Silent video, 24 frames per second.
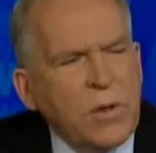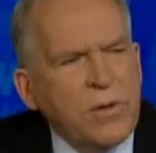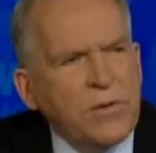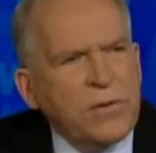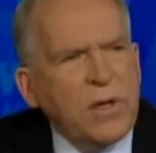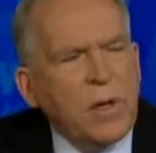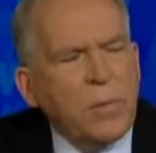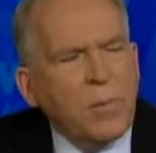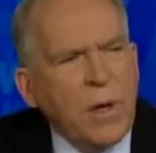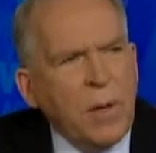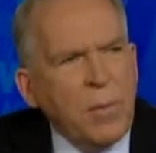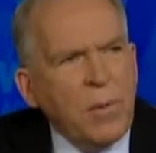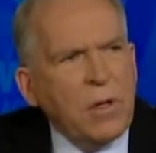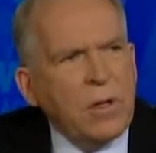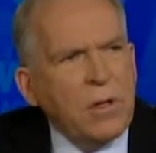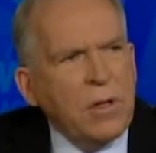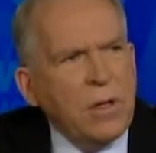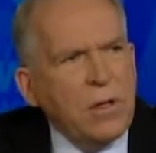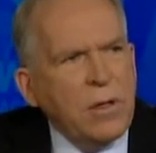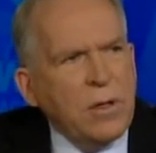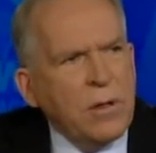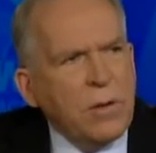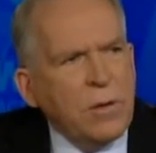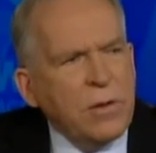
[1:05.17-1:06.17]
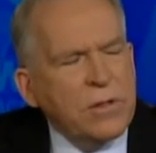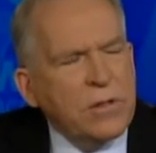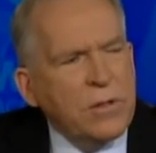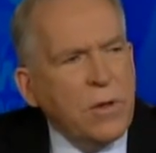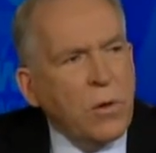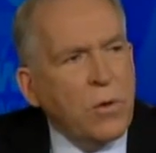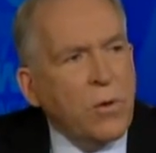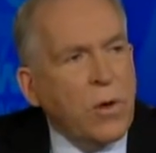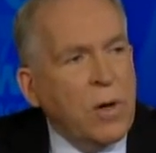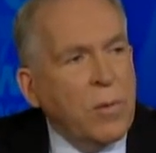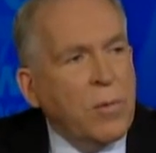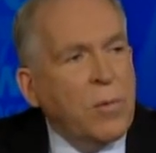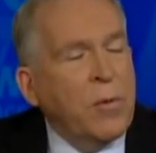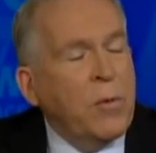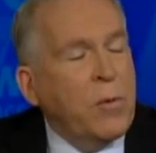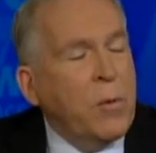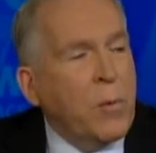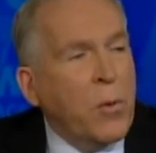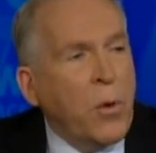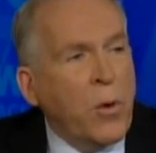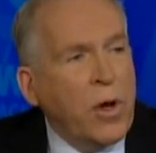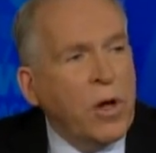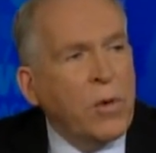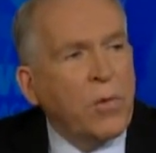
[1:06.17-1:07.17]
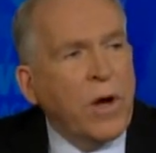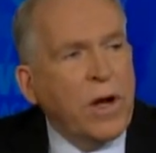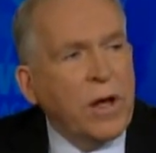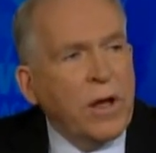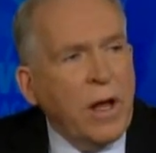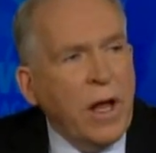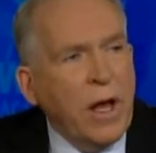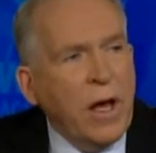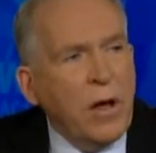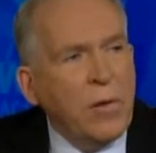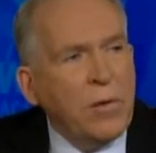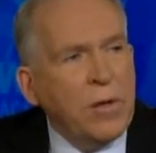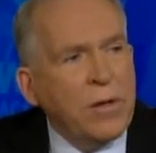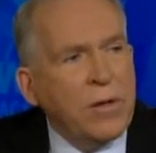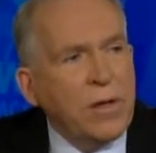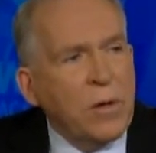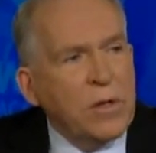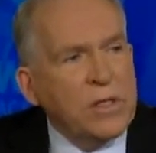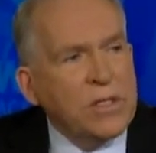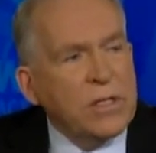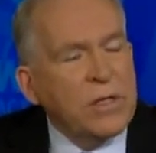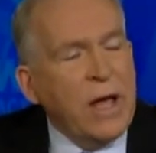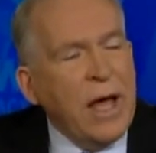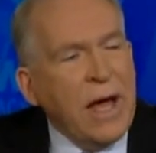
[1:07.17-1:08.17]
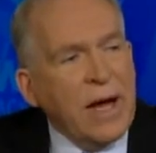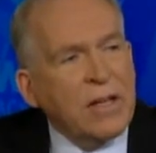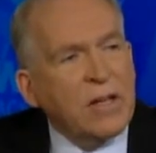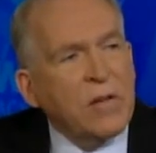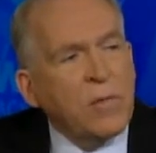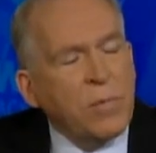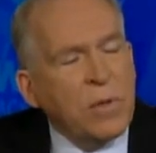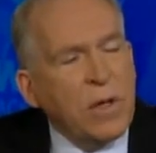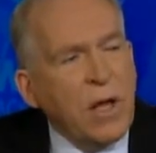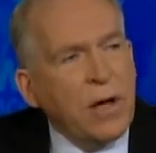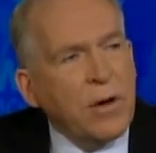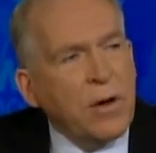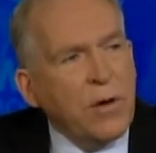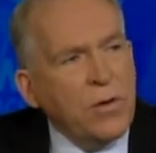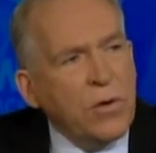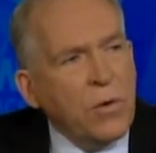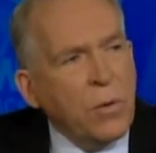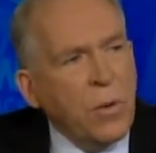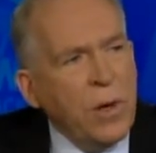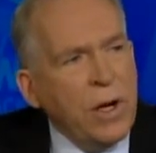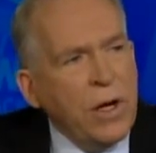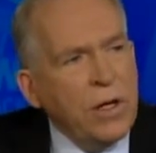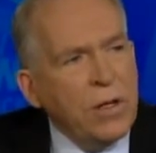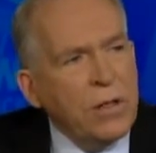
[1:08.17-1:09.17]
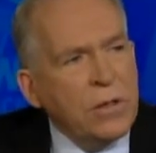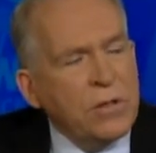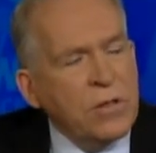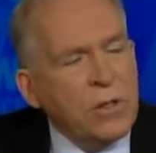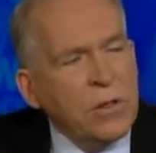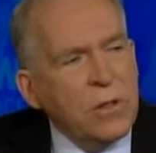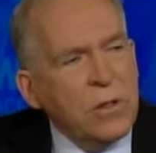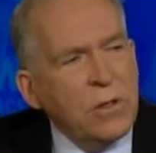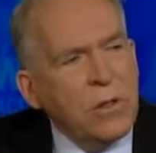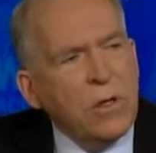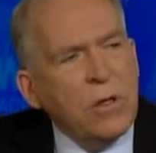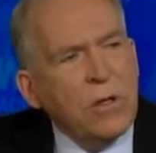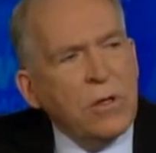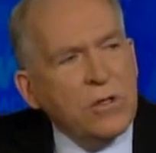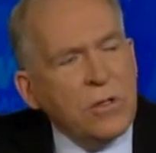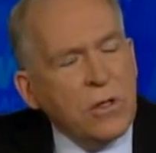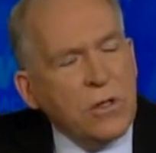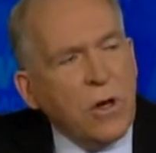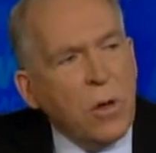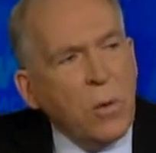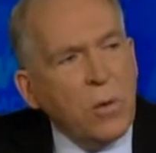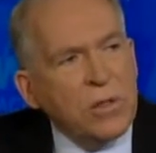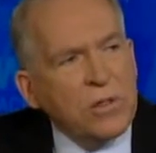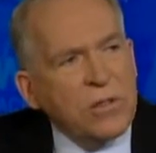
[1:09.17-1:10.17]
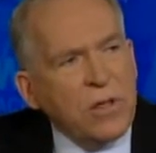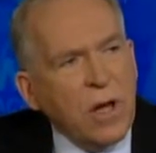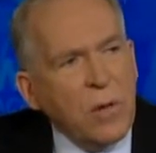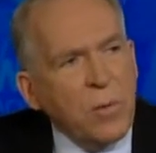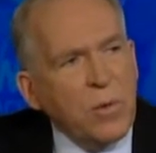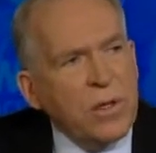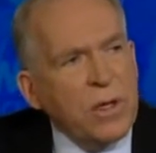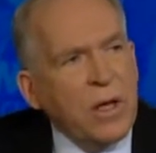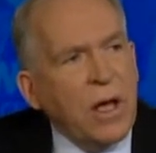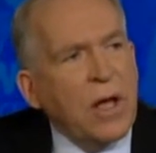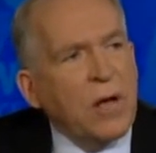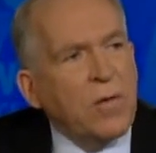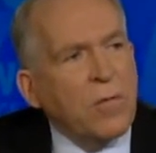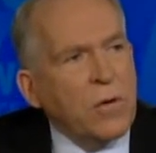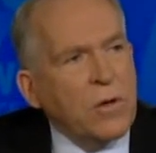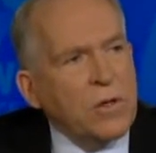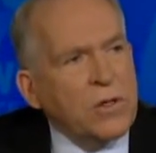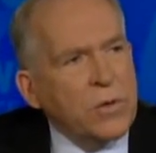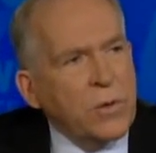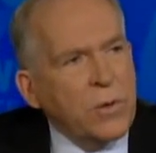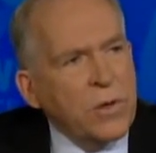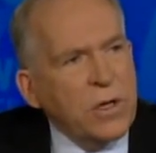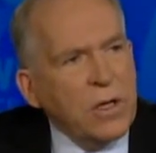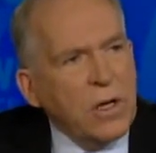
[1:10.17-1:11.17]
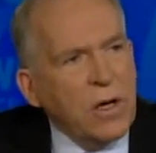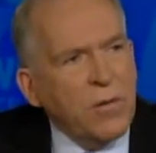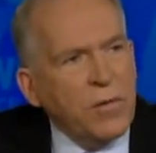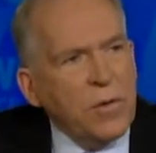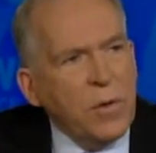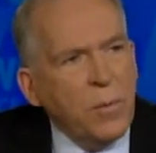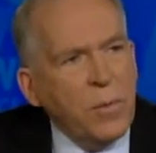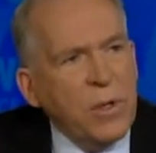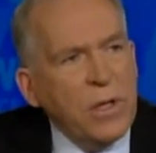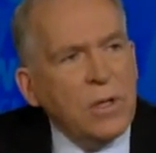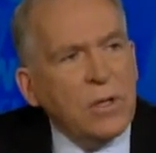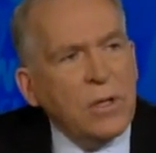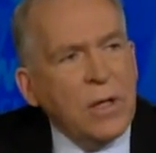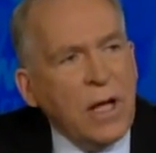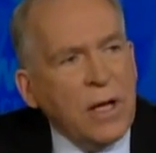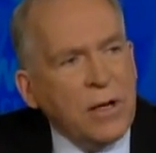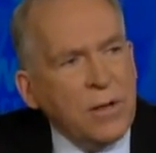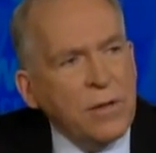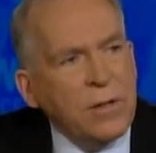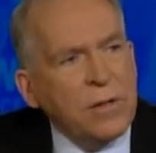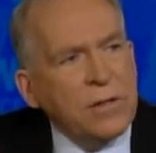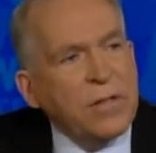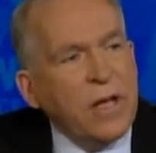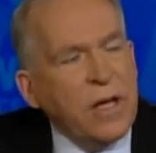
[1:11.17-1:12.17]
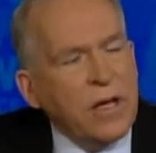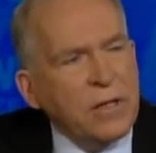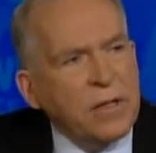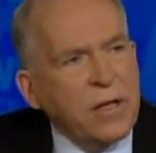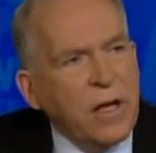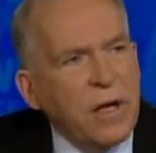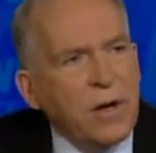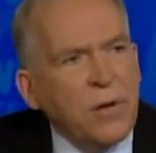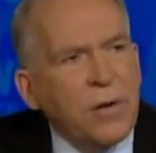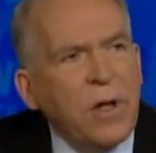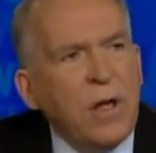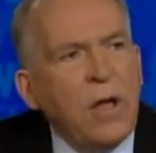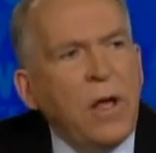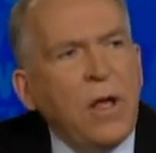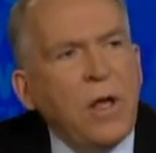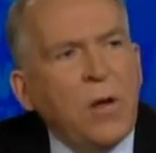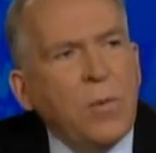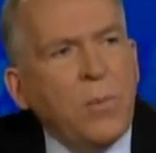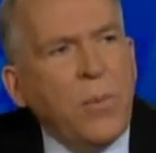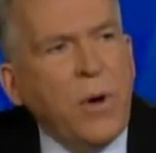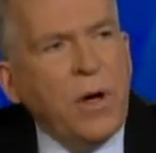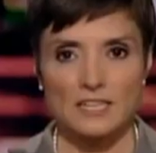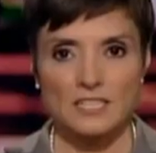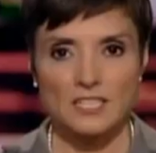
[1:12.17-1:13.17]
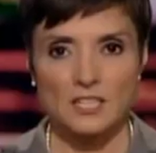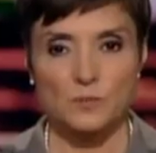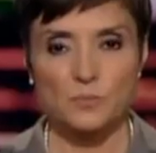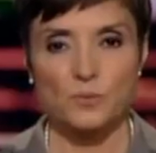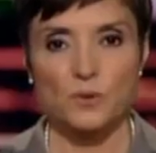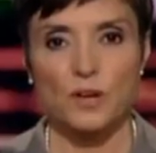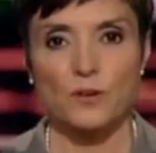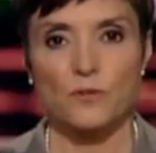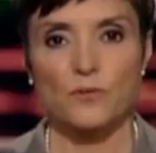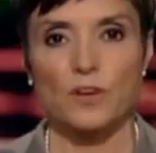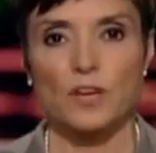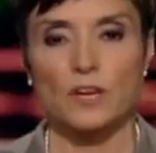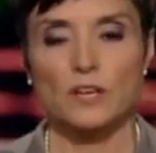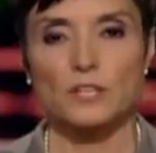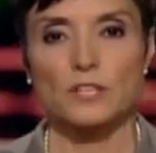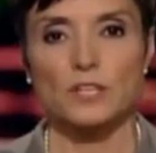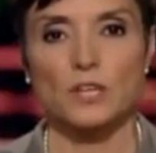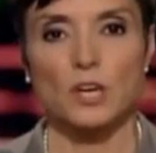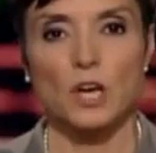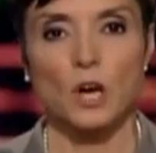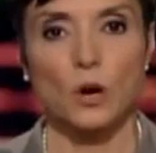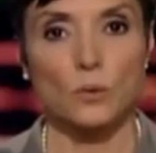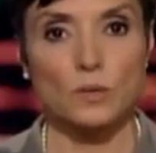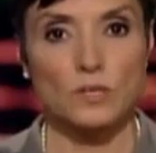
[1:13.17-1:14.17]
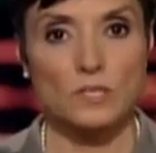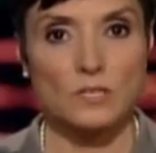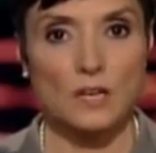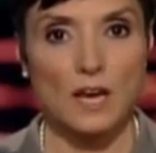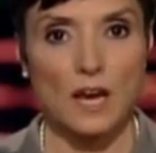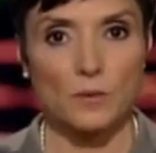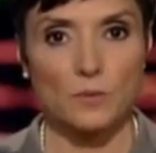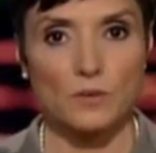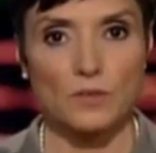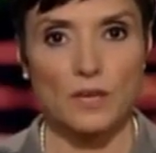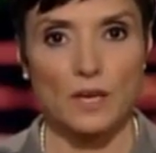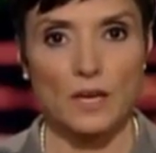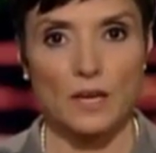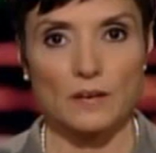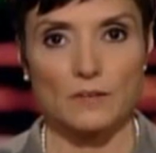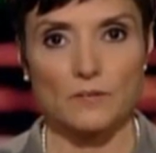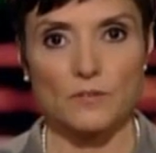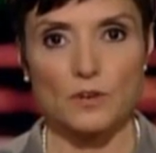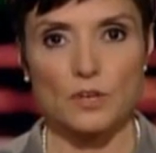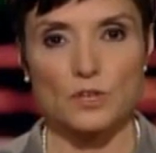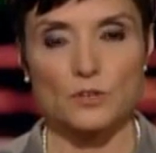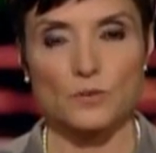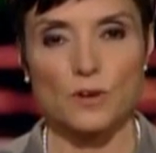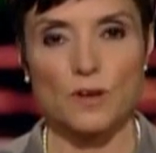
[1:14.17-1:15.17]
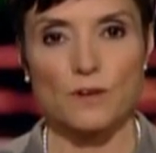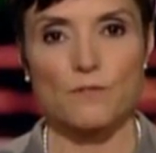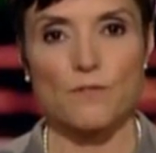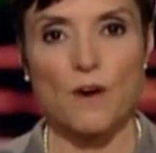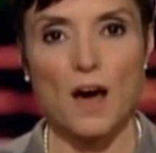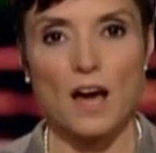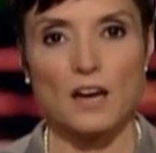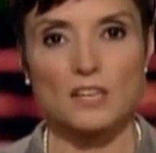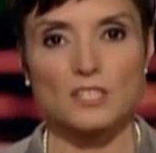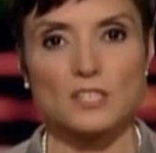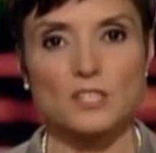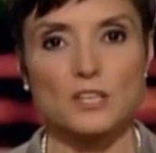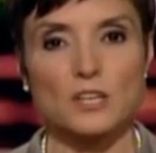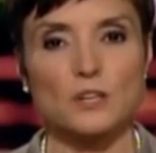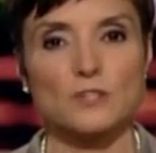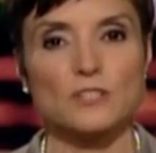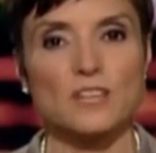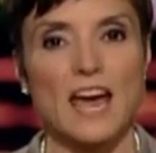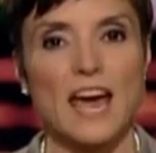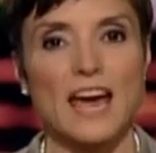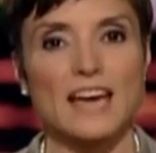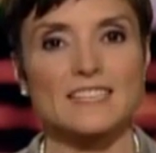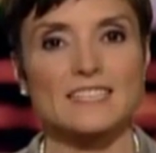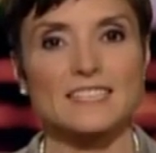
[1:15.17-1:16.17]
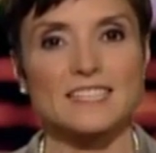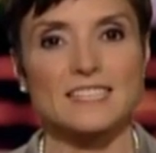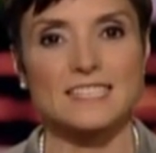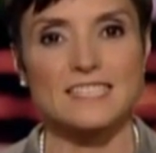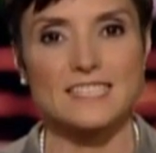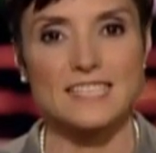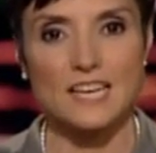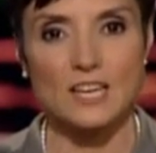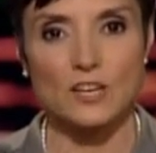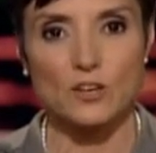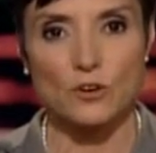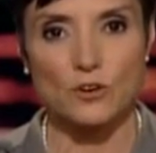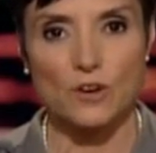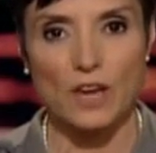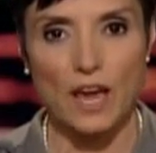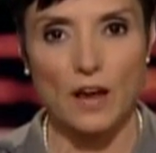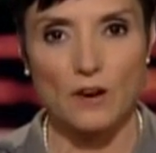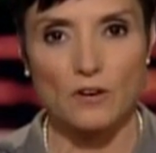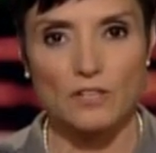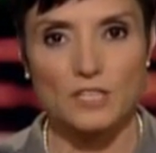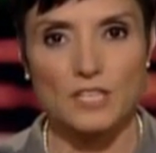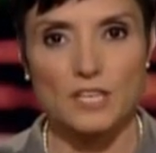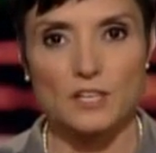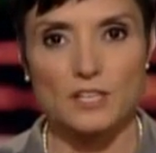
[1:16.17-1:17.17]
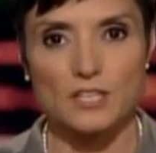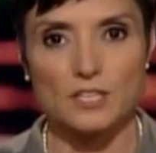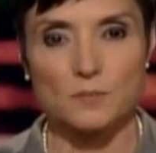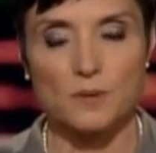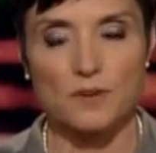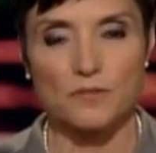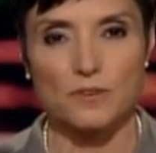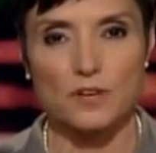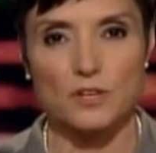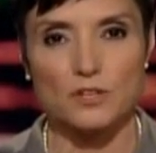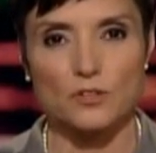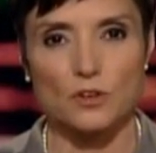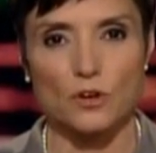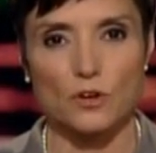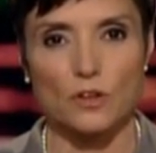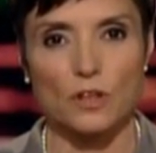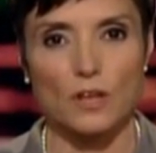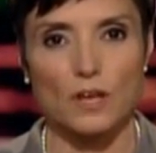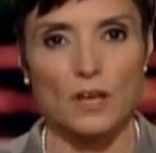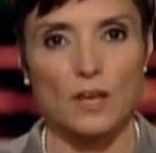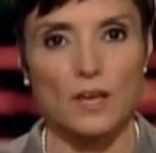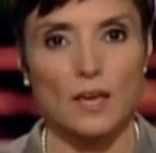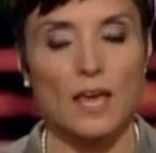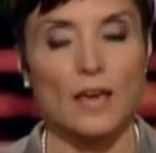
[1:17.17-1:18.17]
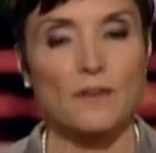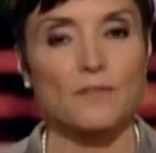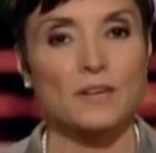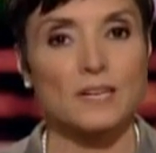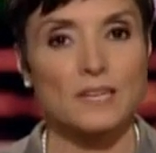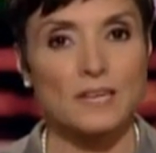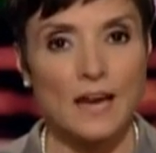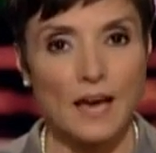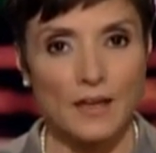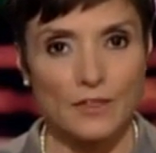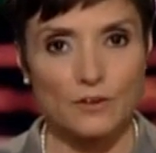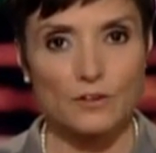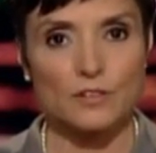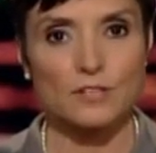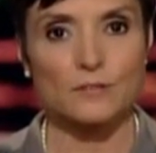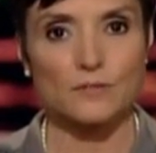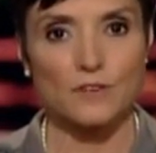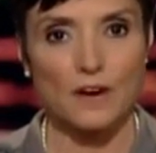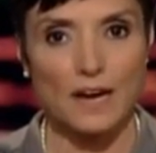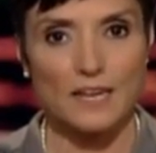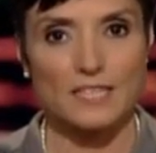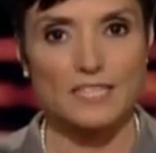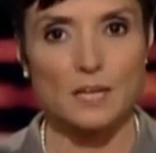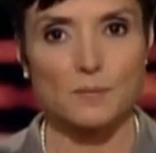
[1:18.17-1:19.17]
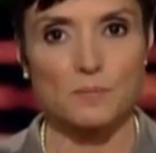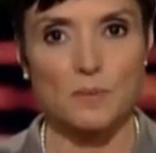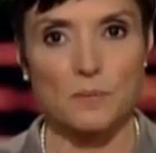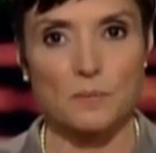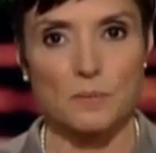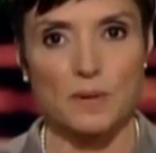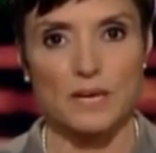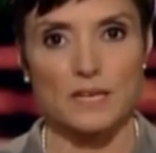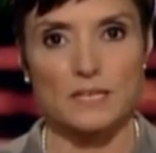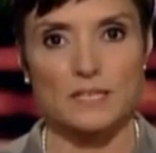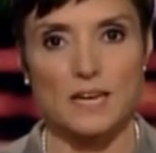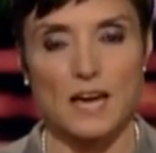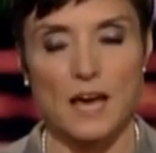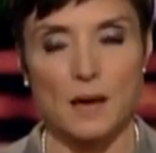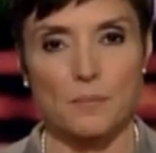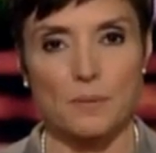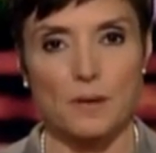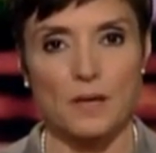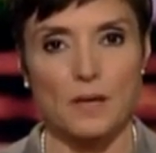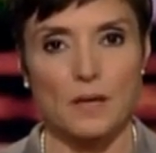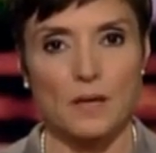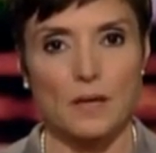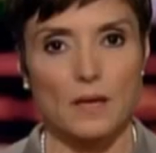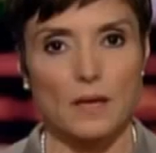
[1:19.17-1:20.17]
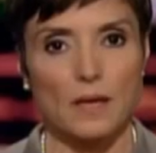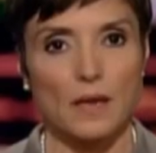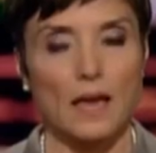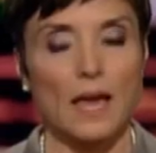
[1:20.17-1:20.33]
as we've said publicly, there is no credible reporting right now that there is an active plot underway to, to coincide with the anniversary of the bin Laden takedown. And in a briefing to coincide with the anniversary, Fox News asked a senior counterterrorism official if another device had been picked up,